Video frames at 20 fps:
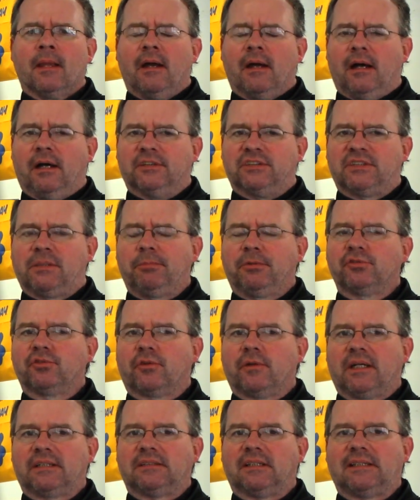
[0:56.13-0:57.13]
A simple
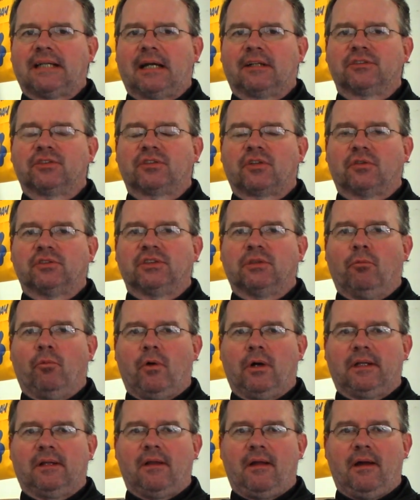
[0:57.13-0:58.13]
direct attack starts in
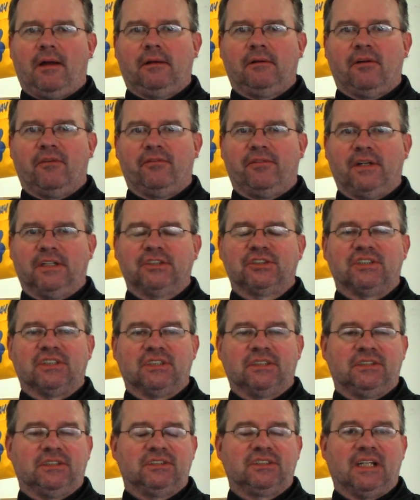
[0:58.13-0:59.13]
one line,
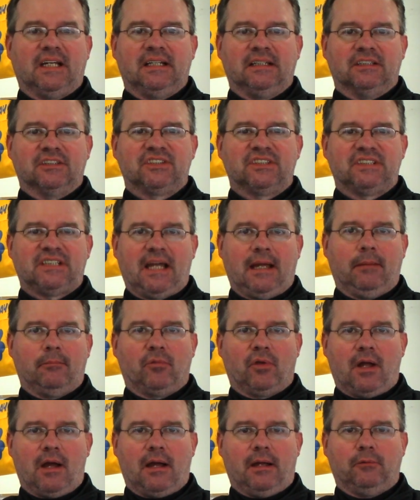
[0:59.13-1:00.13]
finishes in the
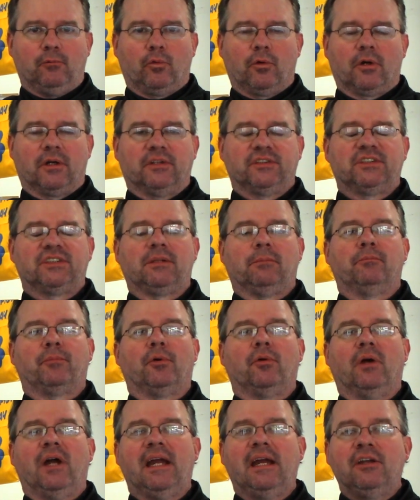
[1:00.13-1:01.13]
same line, whereas a
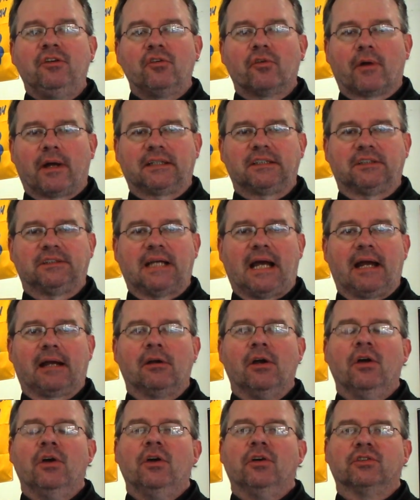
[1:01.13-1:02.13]
simple indirect
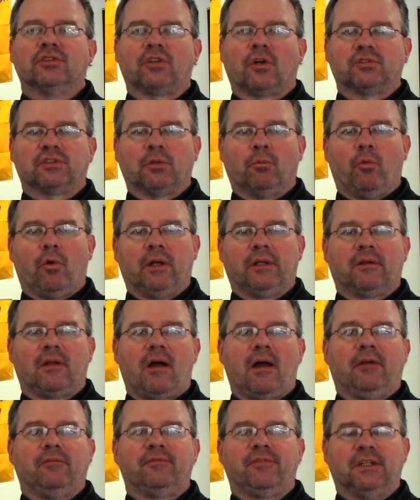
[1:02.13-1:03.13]
attack starts in one
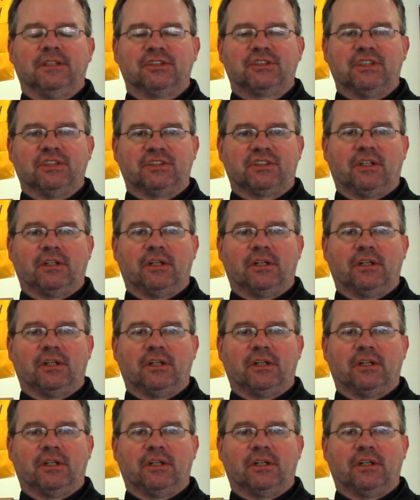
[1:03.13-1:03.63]
line, finishes in